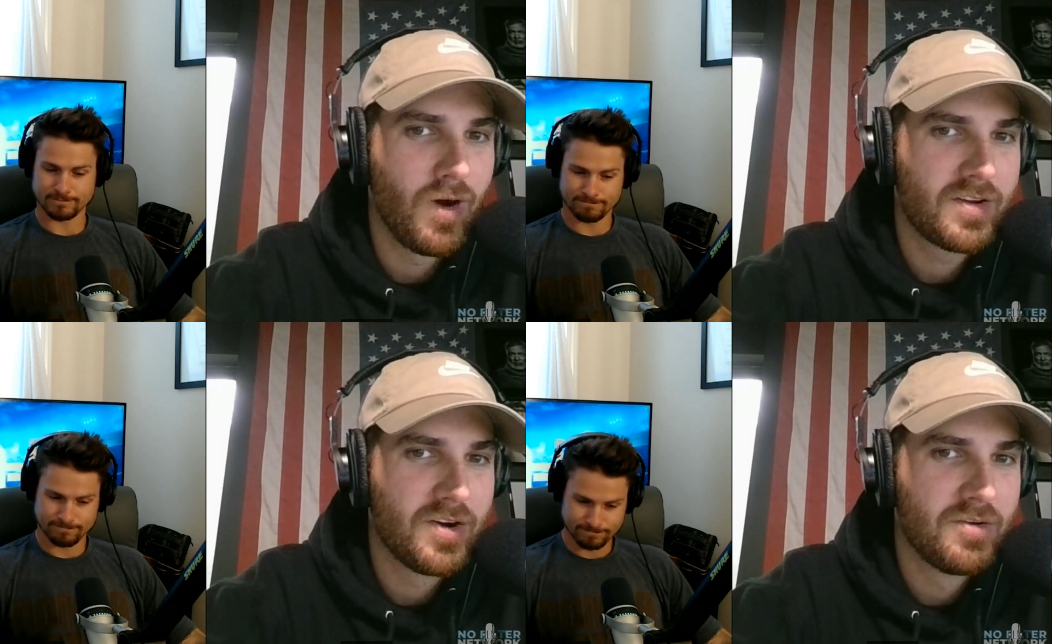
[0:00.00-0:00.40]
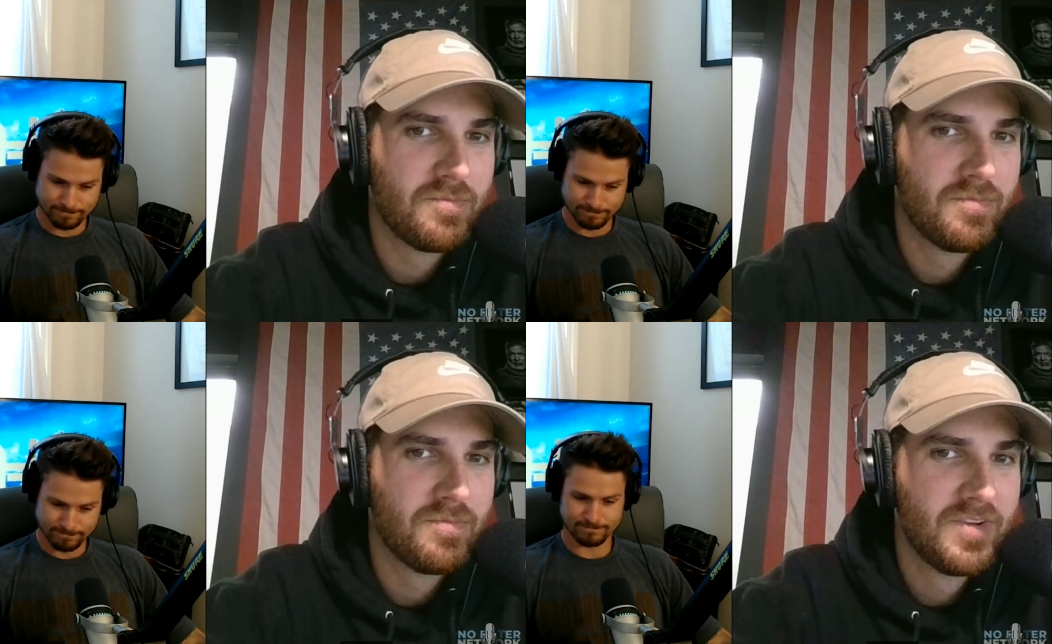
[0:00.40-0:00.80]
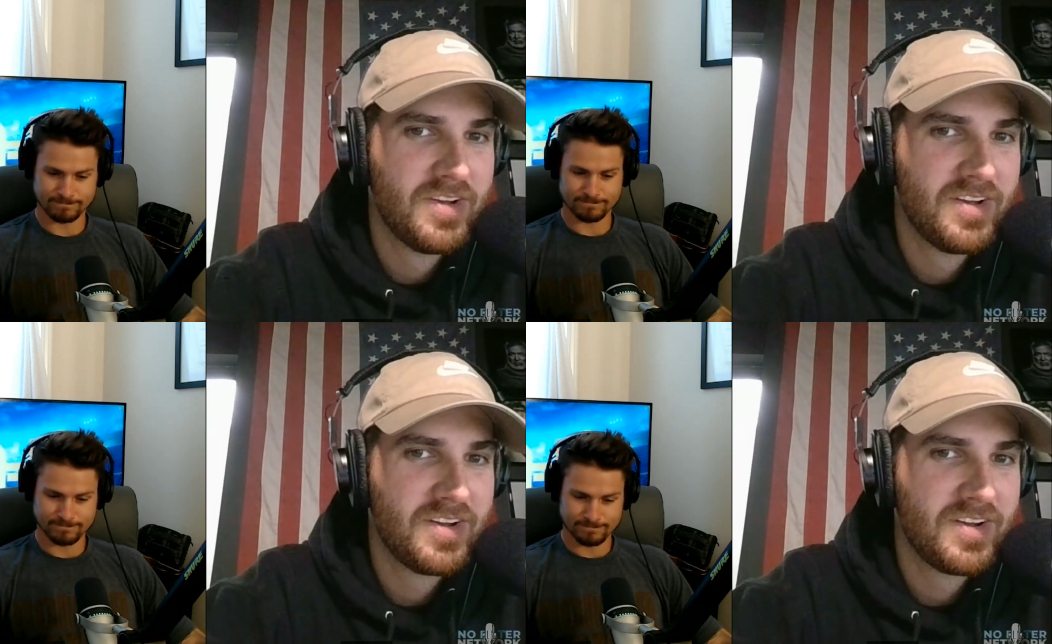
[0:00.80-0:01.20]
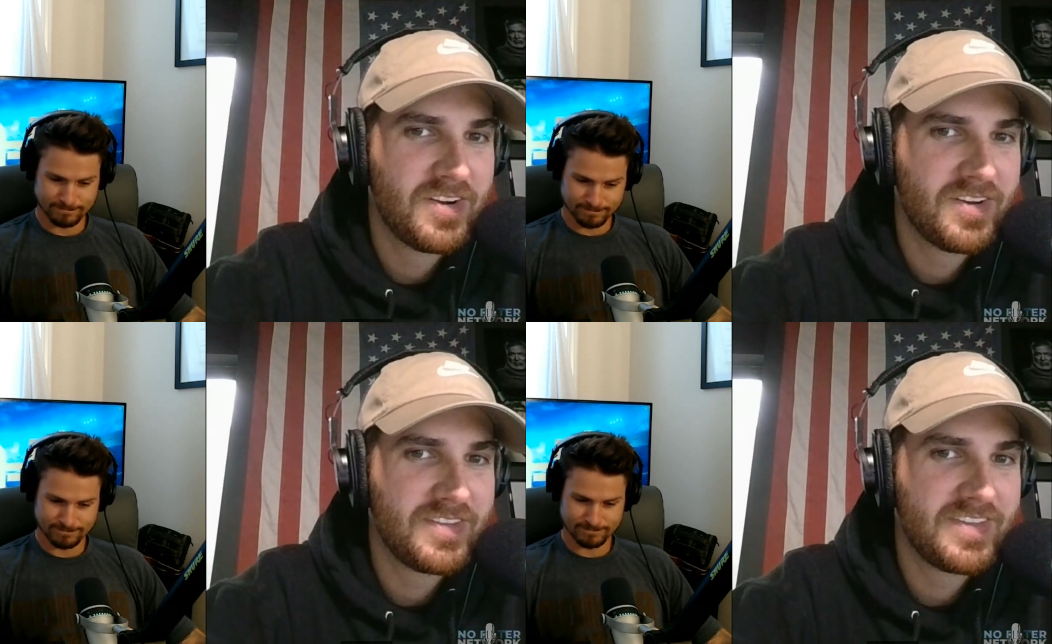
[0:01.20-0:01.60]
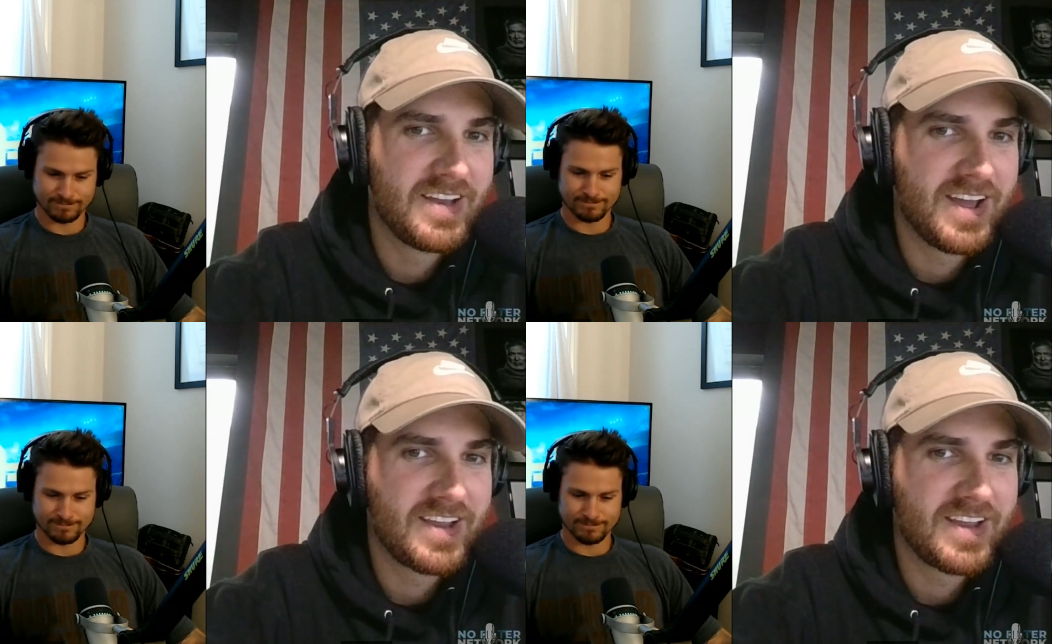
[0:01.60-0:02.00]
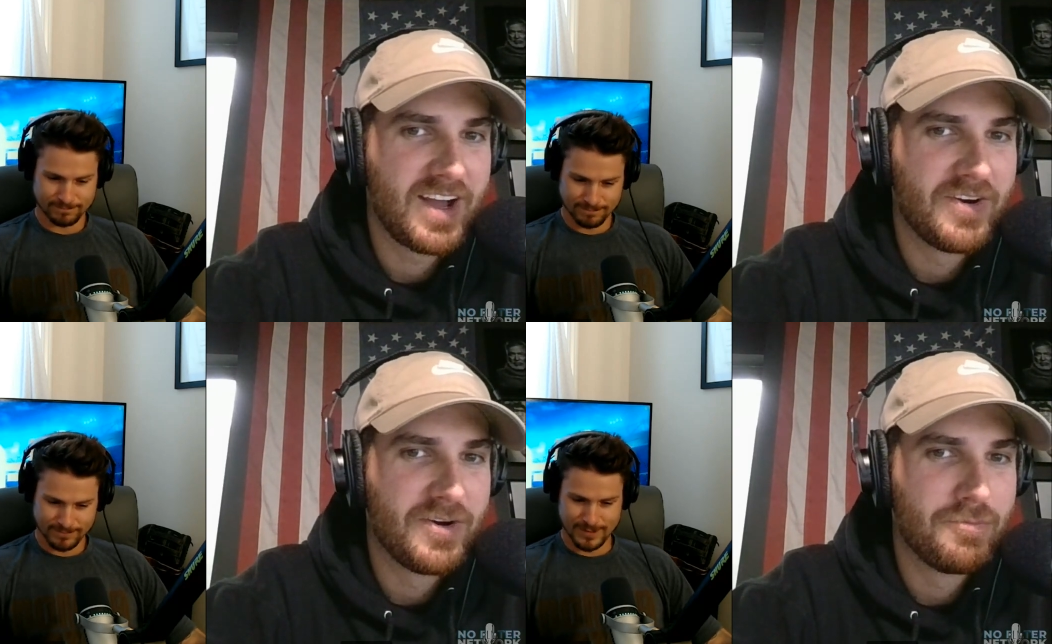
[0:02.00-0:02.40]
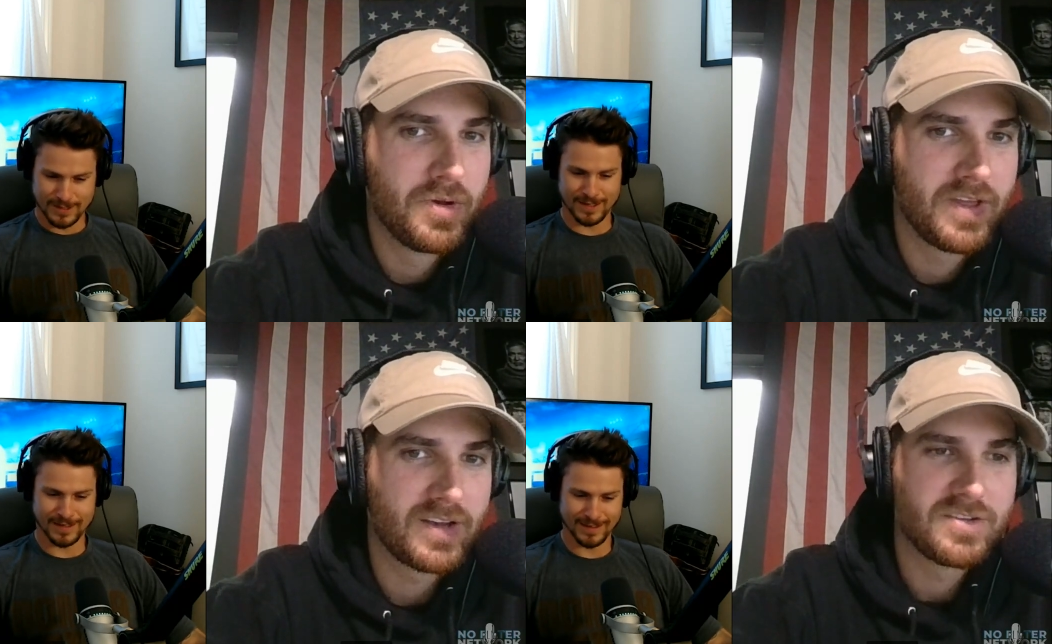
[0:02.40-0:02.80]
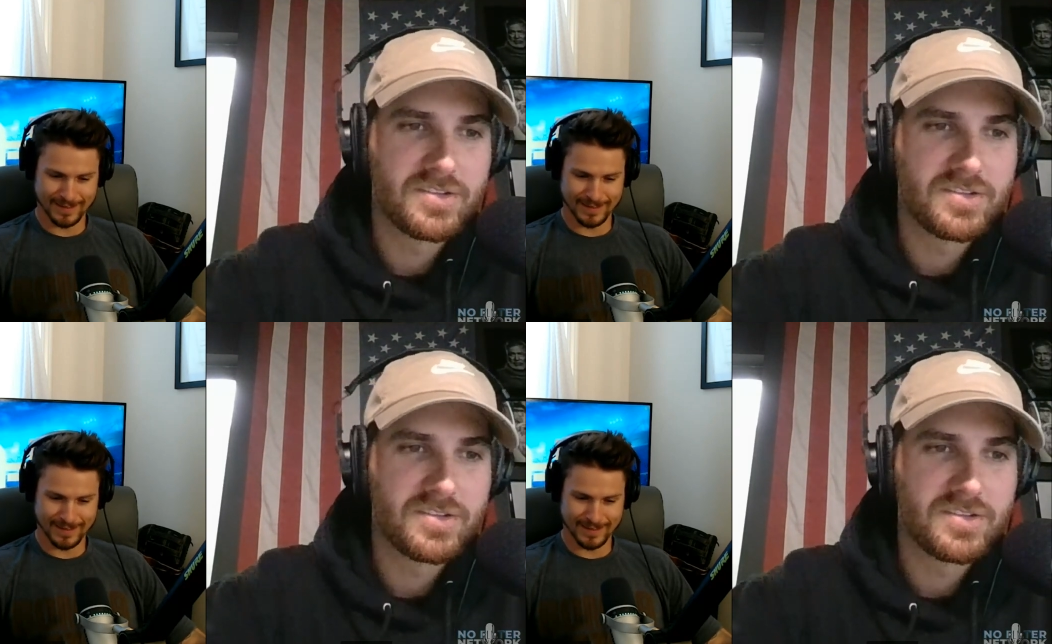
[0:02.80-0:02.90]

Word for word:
Speaker 1: walked home that night got home with